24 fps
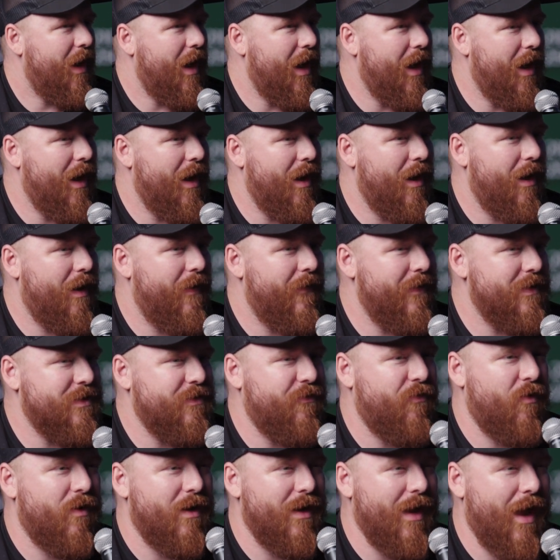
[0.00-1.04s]
is
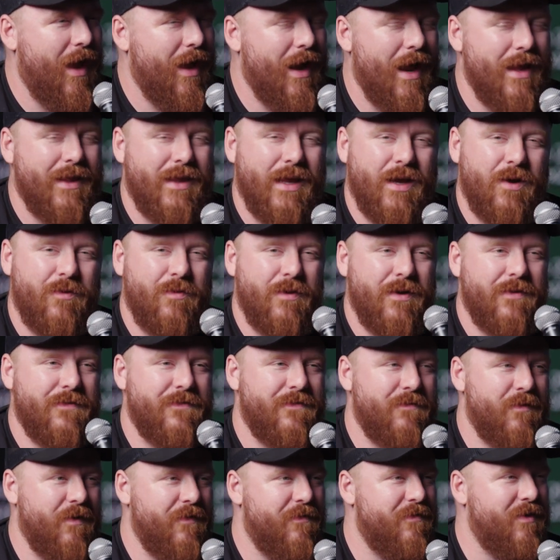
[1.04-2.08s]
48. I think
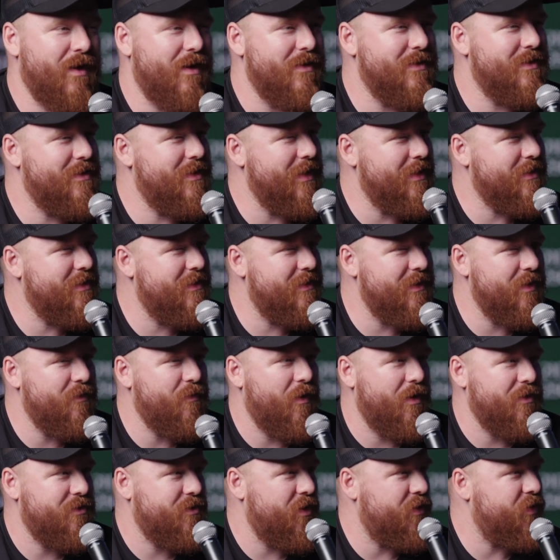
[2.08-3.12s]
we've done 60
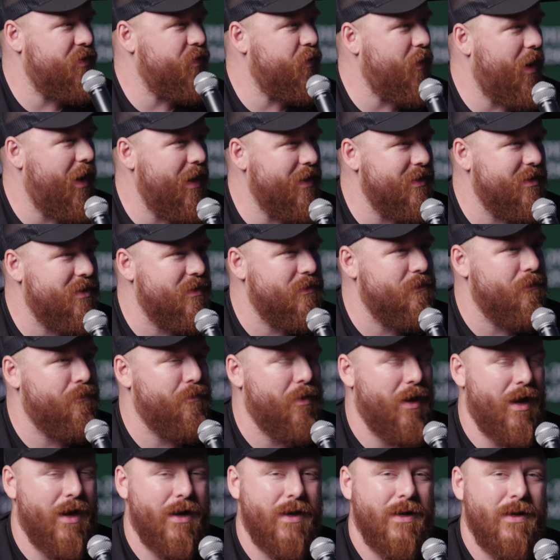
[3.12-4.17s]
once or twice,
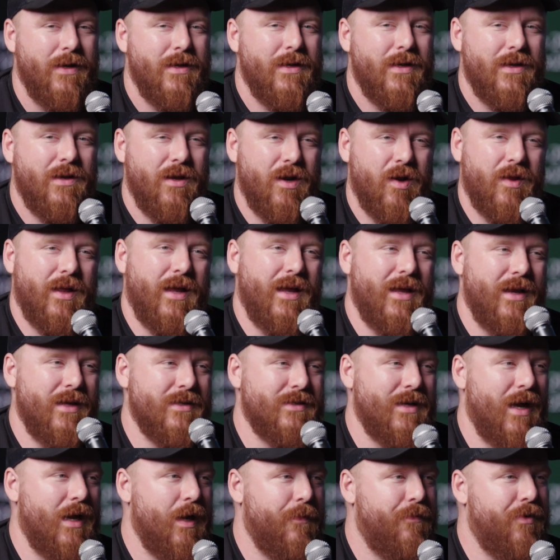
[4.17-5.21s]
but it is
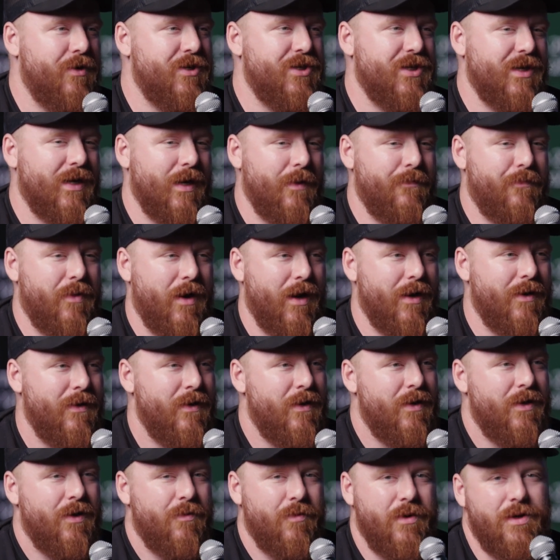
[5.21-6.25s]
kind of pushing it. But
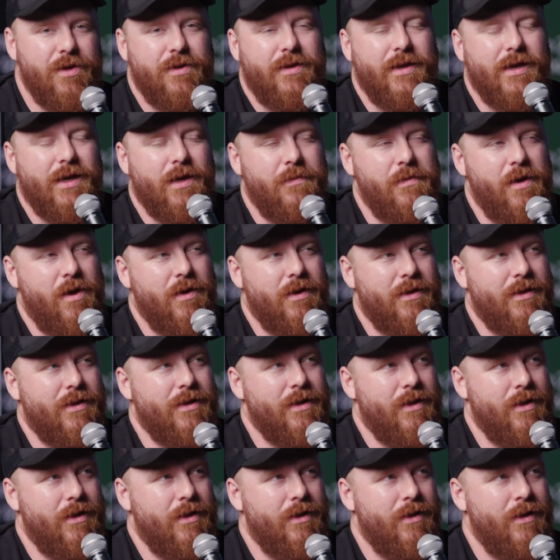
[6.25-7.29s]
when you think about it,
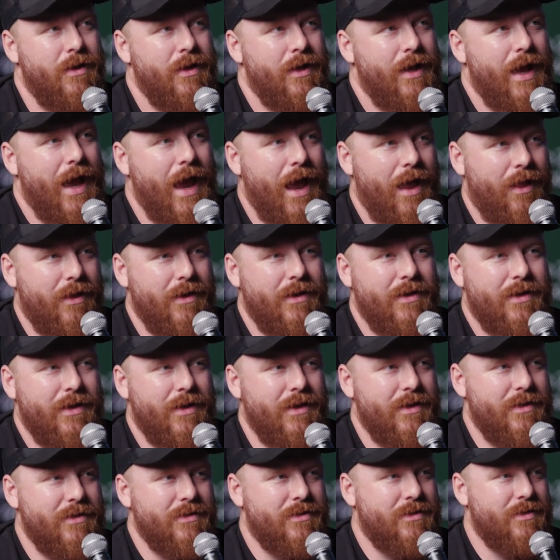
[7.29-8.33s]
the
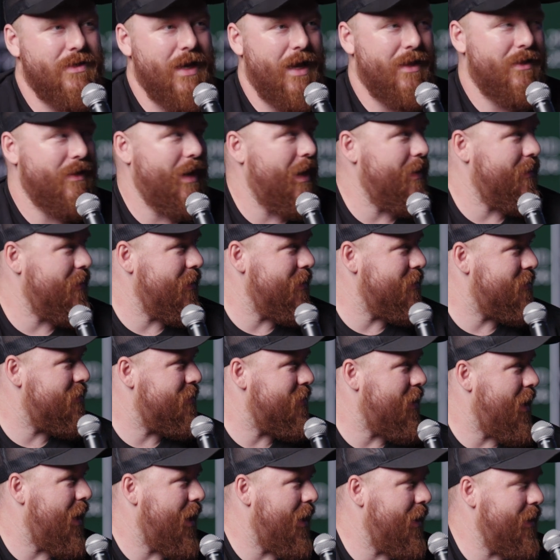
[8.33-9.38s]
LEDs, at least
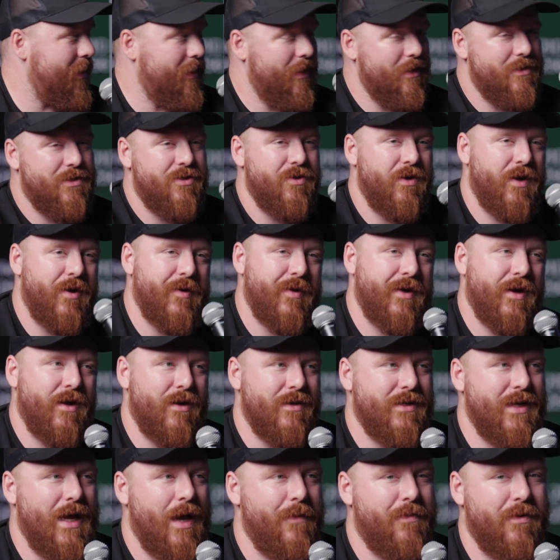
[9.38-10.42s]
in this studio here in
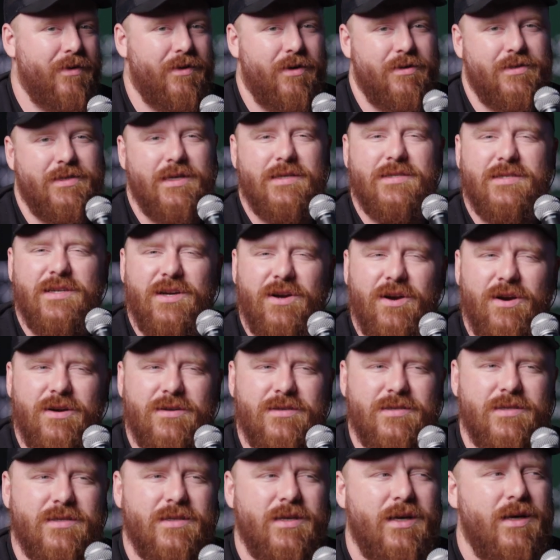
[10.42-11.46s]
Tampa, they're 60
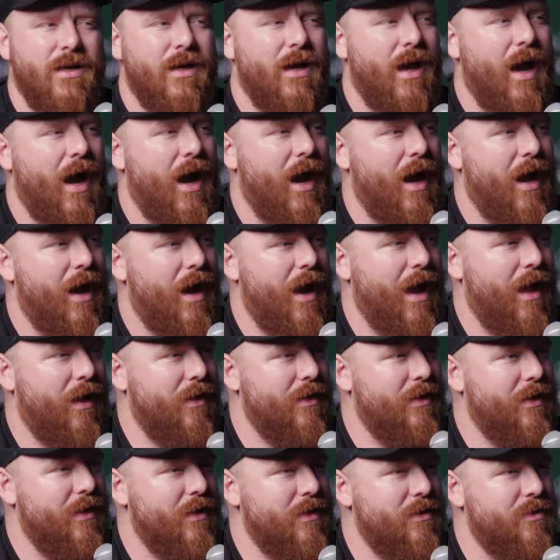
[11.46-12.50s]
hertz
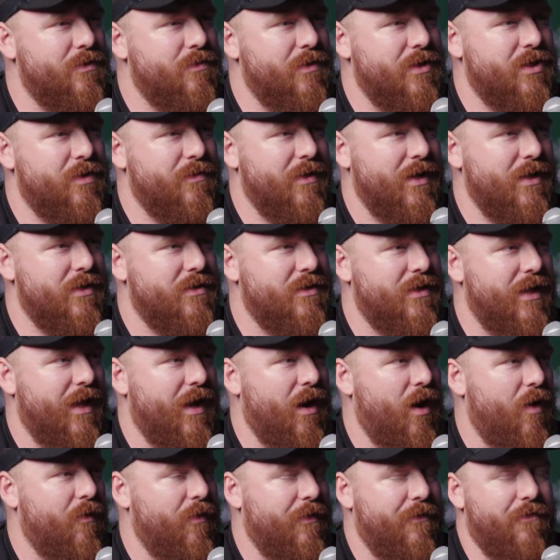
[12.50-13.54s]
LEDs, which means they
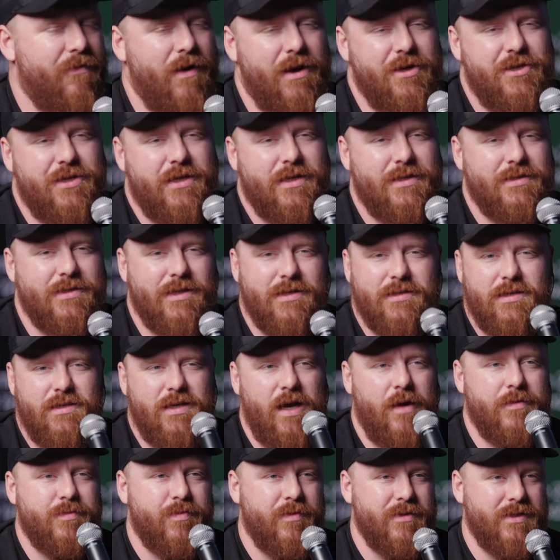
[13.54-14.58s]
are refreshing 60
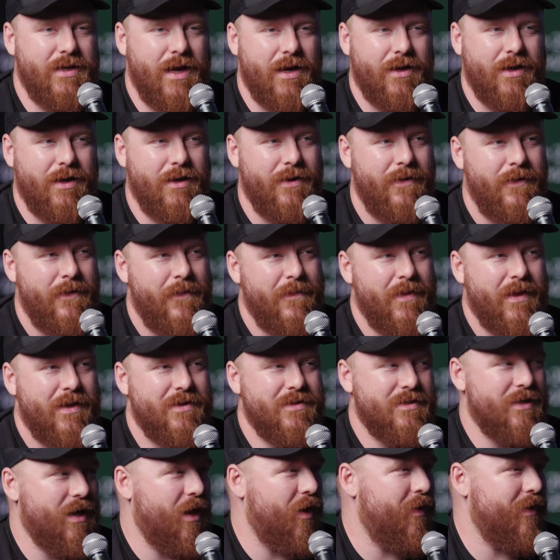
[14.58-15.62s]
times per second.
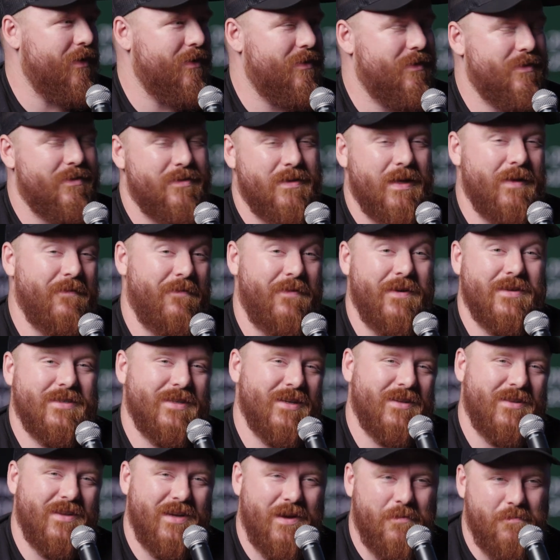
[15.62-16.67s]
So it's
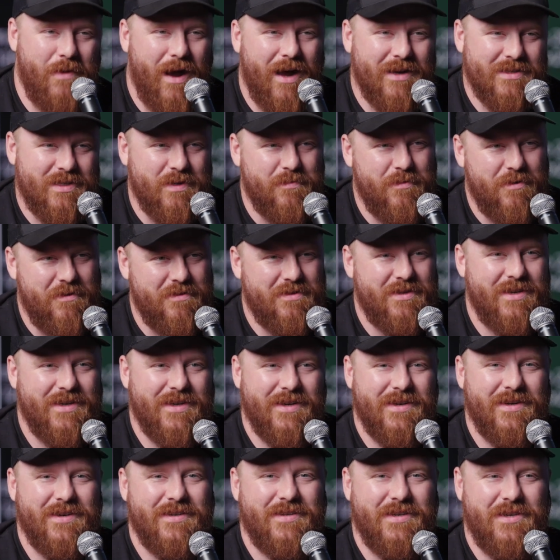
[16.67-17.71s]
physically impossible
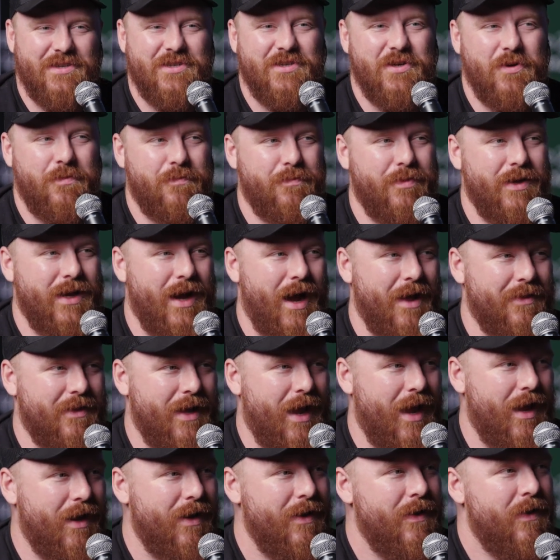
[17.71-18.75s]
to shoot beyond
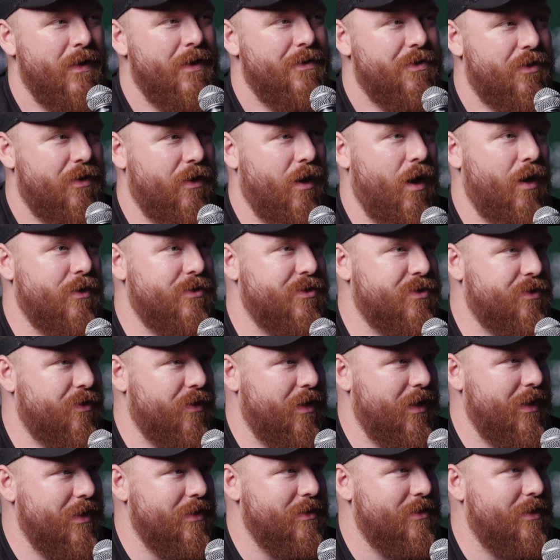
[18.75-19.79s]
that. There are
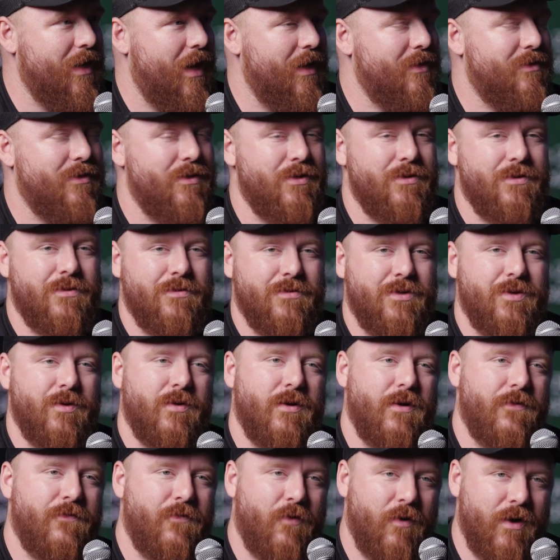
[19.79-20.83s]
screens that do
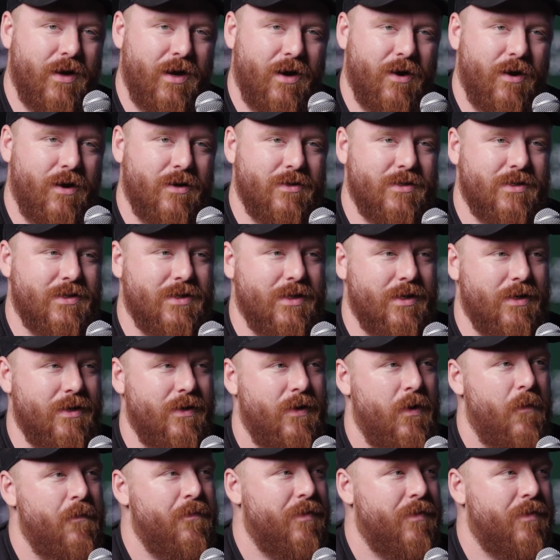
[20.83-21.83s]
240 hertz and